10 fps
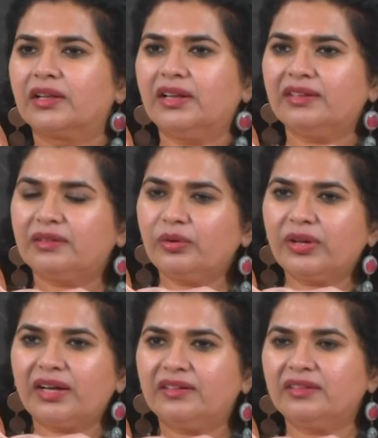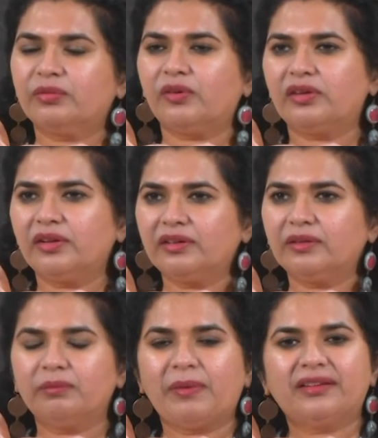Let us look at this
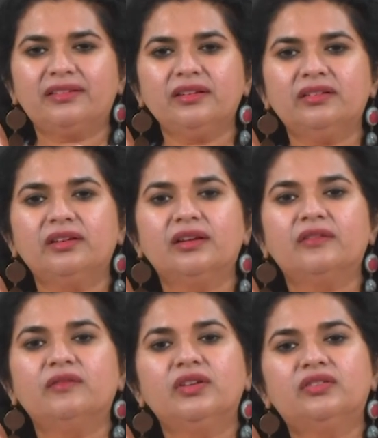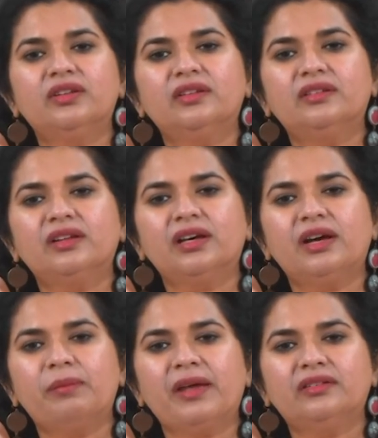following passage, which is
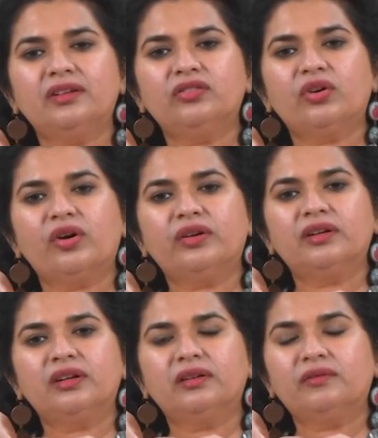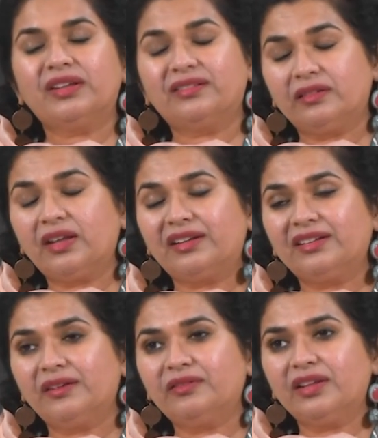a passage on
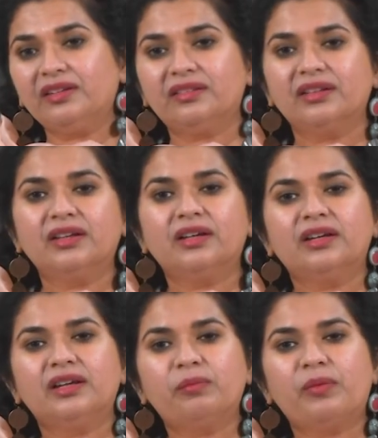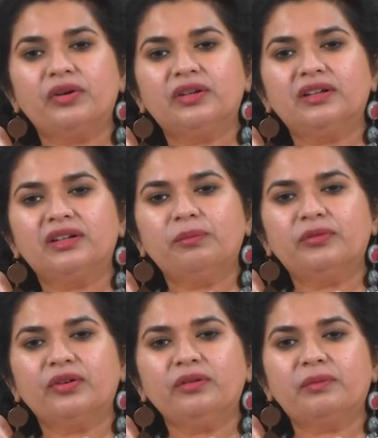that gives us important
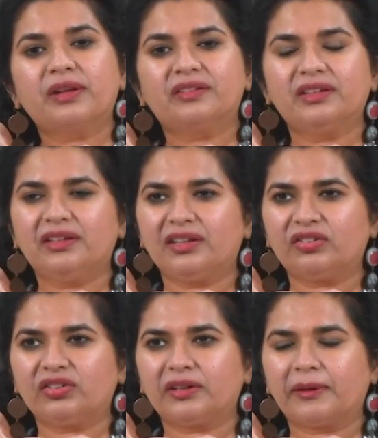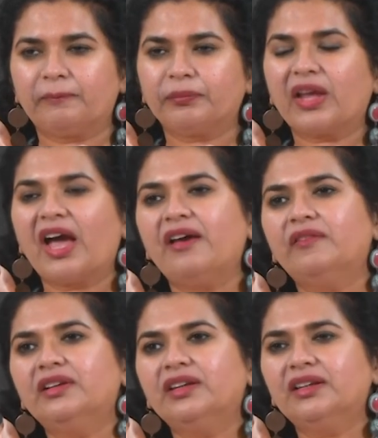tips on presentation. I
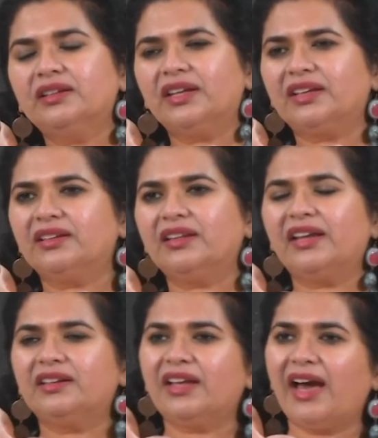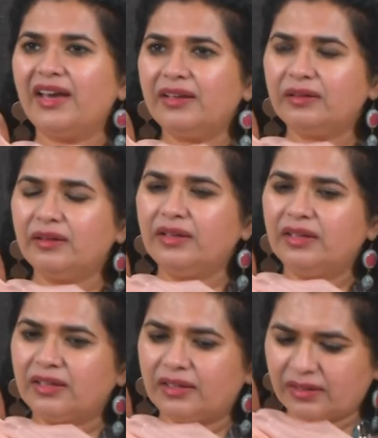have not taken the entire
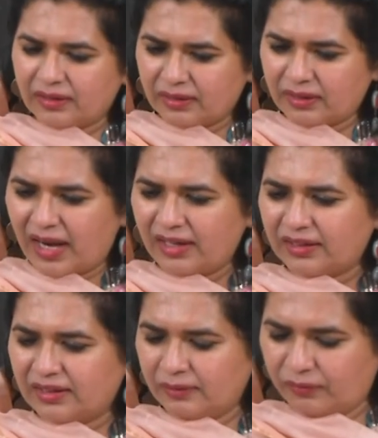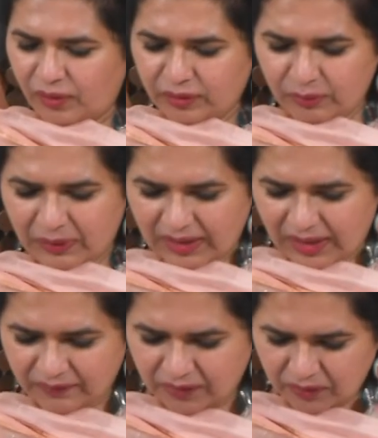article for you, but I
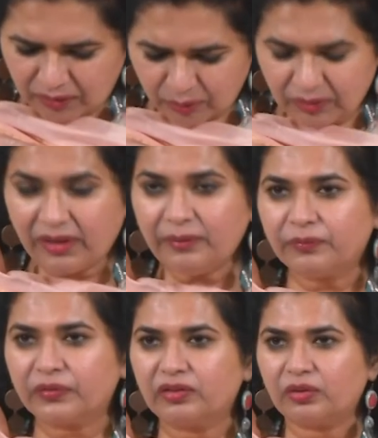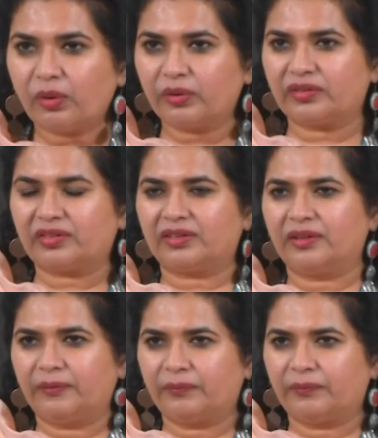have given you the source